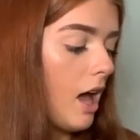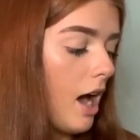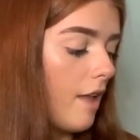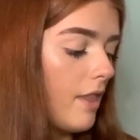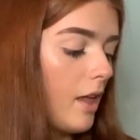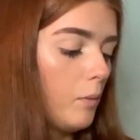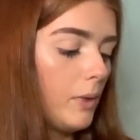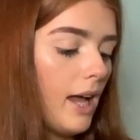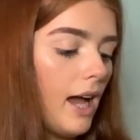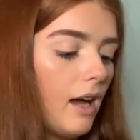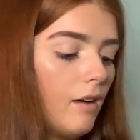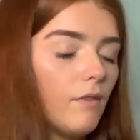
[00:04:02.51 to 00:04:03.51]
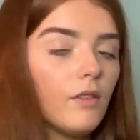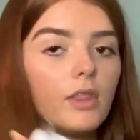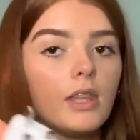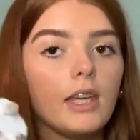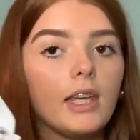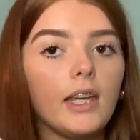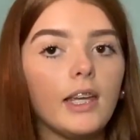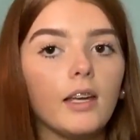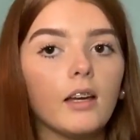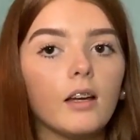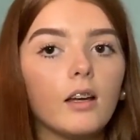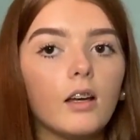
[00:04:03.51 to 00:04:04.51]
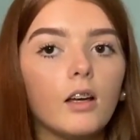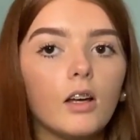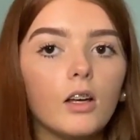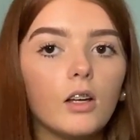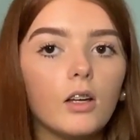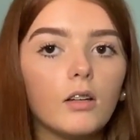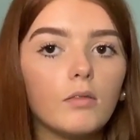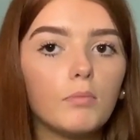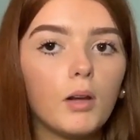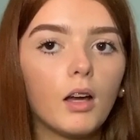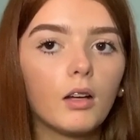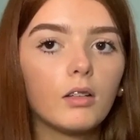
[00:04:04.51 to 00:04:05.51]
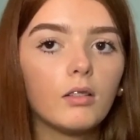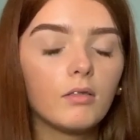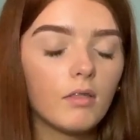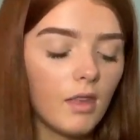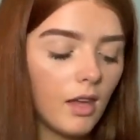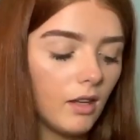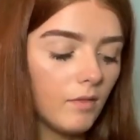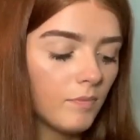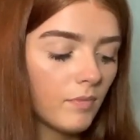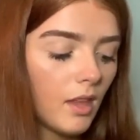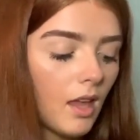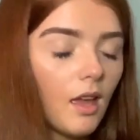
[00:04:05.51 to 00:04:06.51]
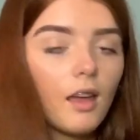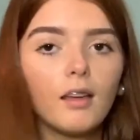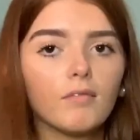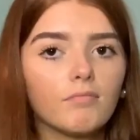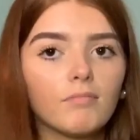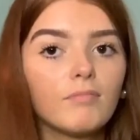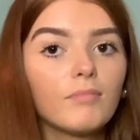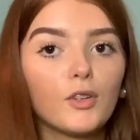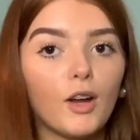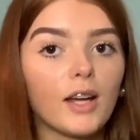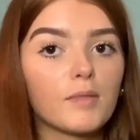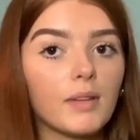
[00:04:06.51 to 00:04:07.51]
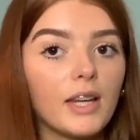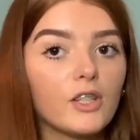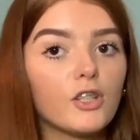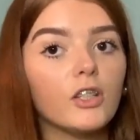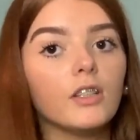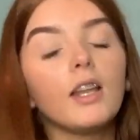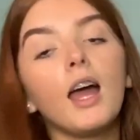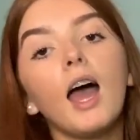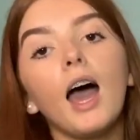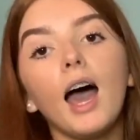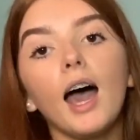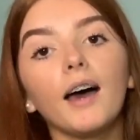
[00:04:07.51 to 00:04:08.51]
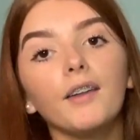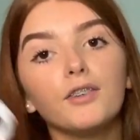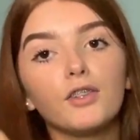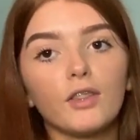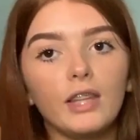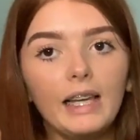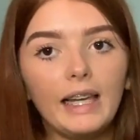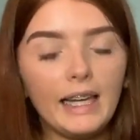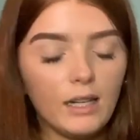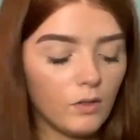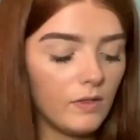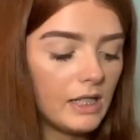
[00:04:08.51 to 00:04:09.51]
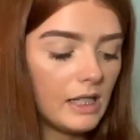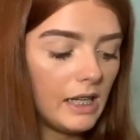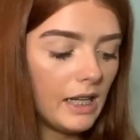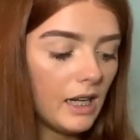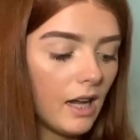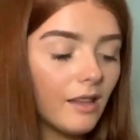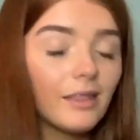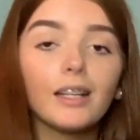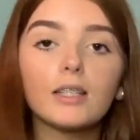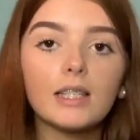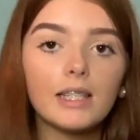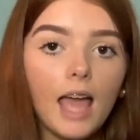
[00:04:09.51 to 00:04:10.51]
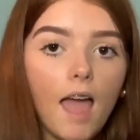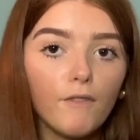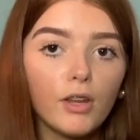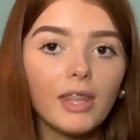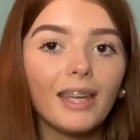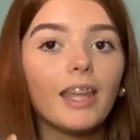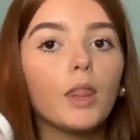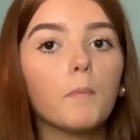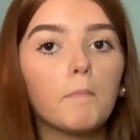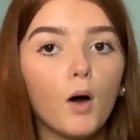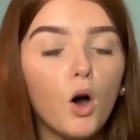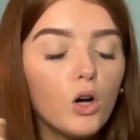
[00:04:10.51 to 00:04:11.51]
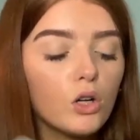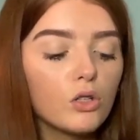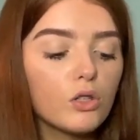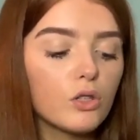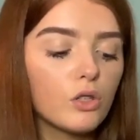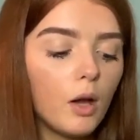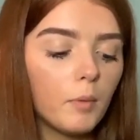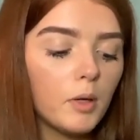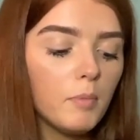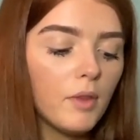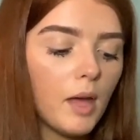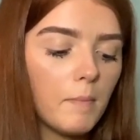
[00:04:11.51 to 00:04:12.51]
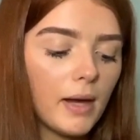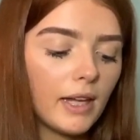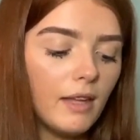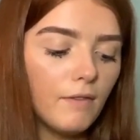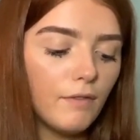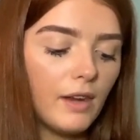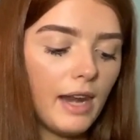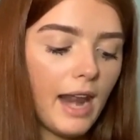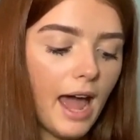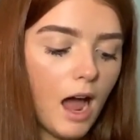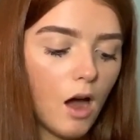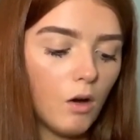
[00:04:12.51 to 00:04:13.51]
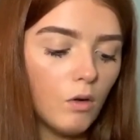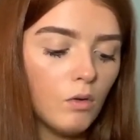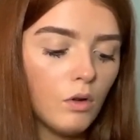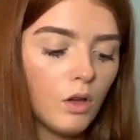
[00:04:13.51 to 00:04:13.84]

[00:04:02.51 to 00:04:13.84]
And then we have the plug thing, great explanation, and the lead obviously, and that is everything in the box. So I'm going to put that back in for now.